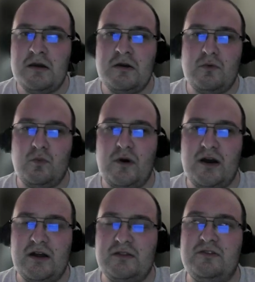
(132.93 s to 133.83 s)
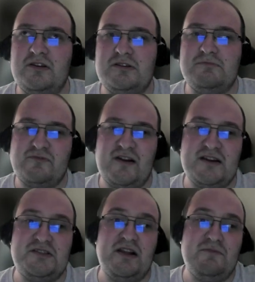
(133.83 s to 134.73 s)
while the
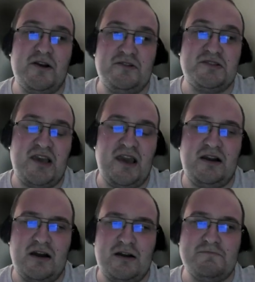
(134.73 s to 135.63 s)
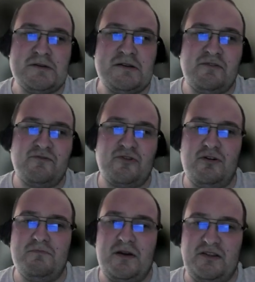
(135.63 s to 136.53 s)
rest n minus k come
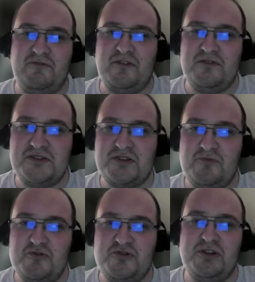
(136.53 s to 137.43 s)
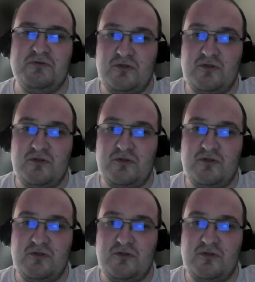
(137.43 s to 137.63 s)
from a different distribution.